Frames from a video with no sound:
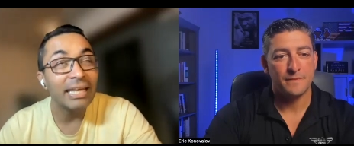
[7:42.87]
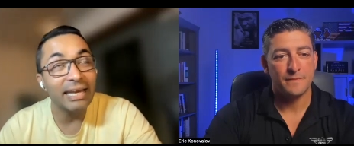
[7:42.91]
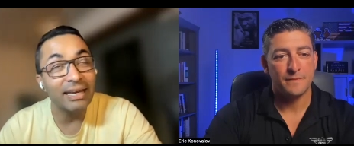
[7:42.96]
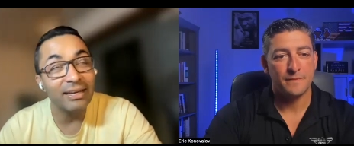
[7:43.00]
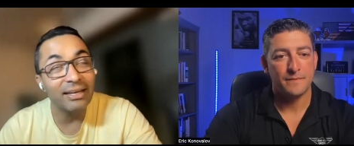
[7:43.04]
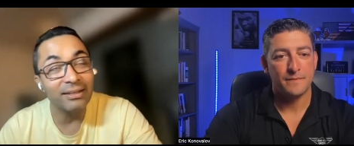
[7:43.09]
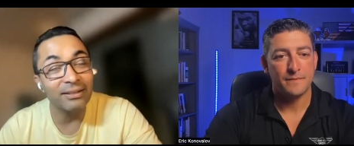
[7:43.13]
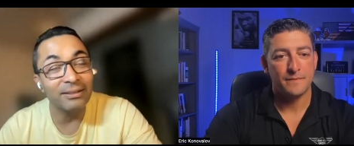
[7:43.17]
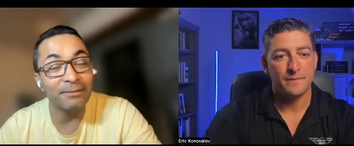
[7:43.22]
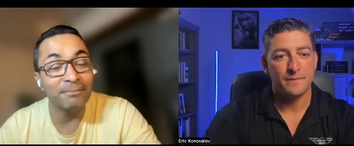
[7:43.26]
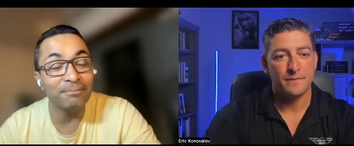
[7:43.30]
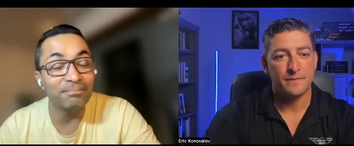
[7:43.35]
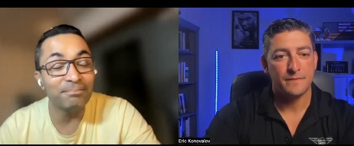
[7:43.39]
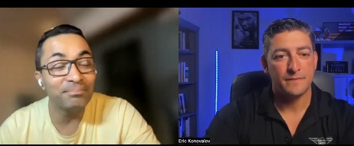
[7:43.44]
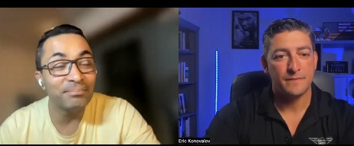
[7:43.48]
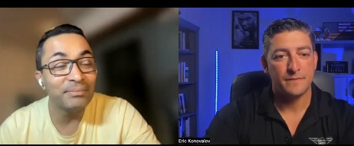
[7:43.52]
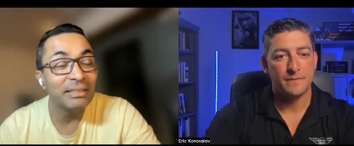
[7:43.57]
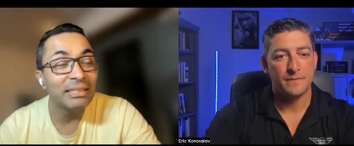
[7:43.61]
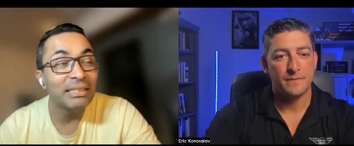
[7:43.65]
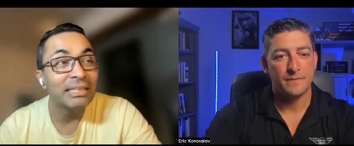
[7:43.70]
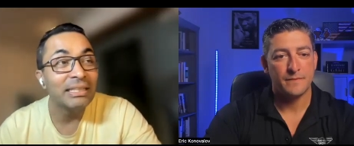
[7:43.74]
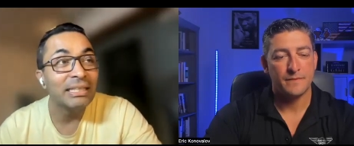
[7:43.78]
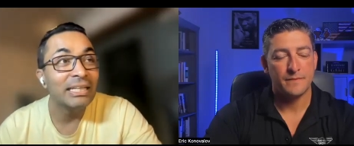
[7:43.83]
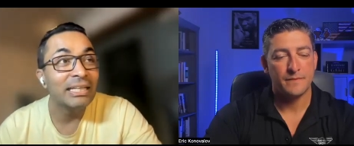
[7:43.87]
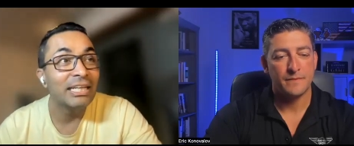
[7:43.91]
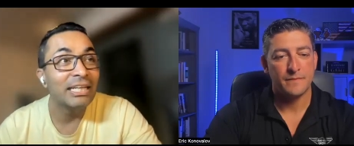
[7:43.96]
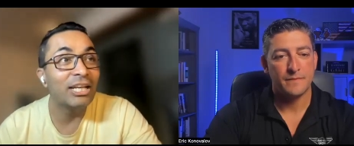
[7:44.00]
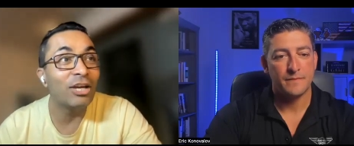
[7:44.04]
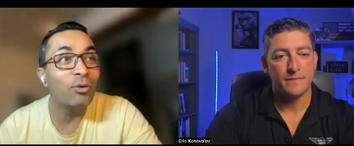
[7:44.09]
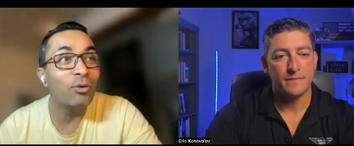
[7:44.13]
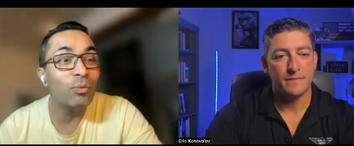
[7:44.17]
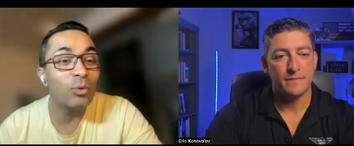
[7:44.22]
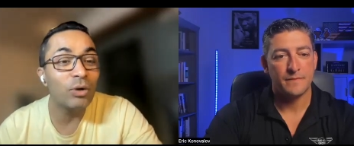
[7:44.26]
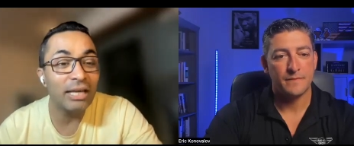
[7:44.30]
Speaker 1: Um, now,
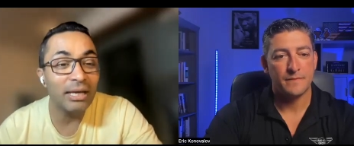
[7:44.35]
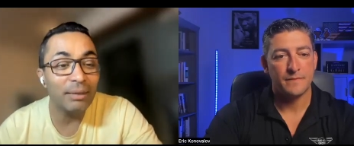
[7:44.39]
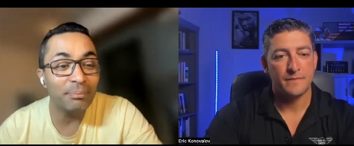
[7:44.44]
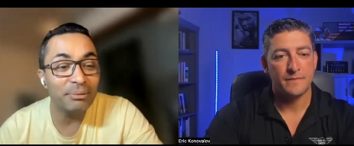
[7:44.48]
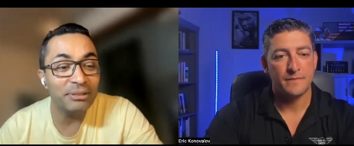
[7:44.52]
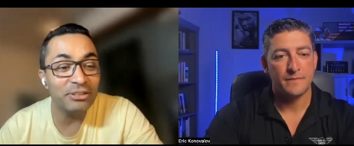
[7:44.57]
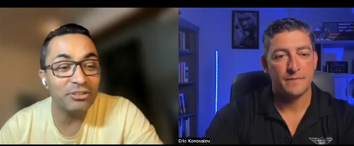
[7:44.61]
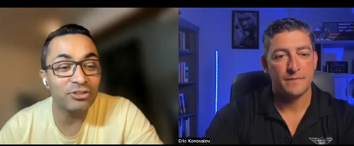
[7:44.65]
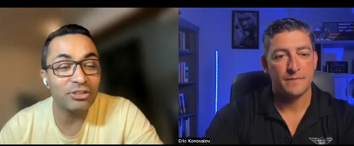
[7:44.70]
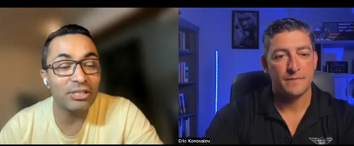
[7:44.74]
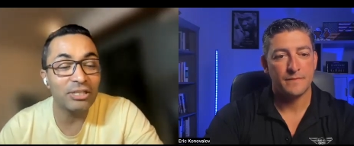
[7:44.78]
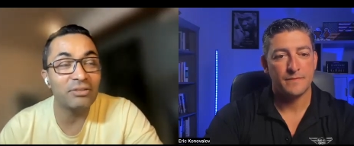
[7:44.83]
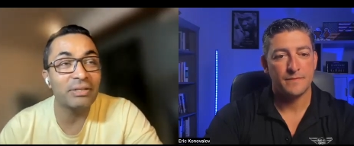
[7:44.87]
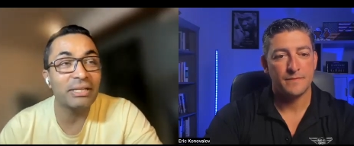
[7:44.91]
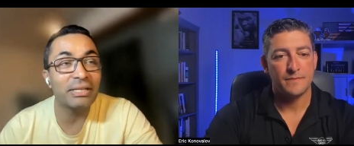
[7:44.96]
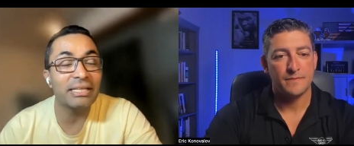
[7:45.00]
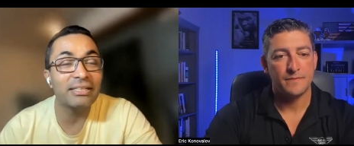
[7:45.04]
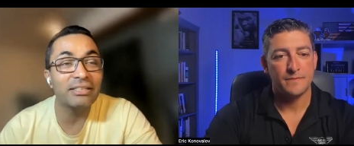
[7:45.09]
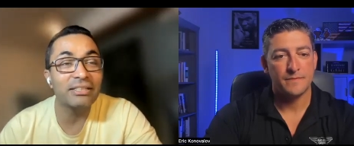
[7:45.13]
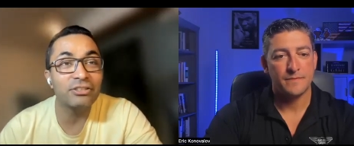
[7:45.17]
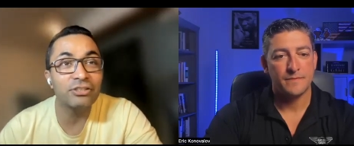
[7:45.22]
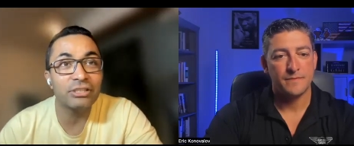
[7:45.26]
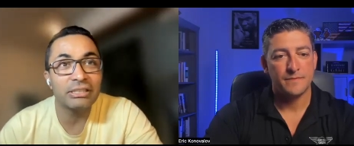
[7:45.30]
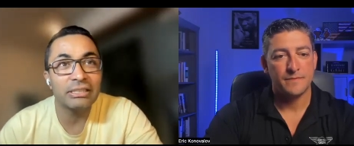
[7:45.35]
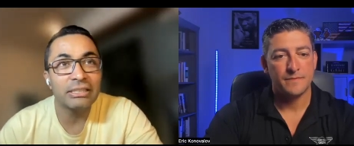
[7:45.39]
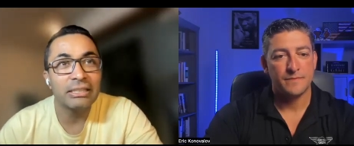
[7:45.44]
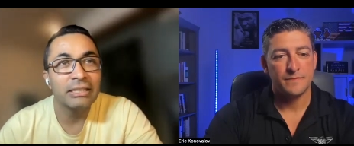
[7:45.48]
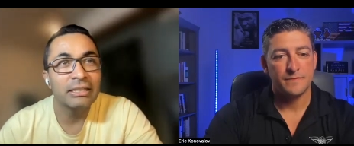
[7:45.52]
what happens, Eric, is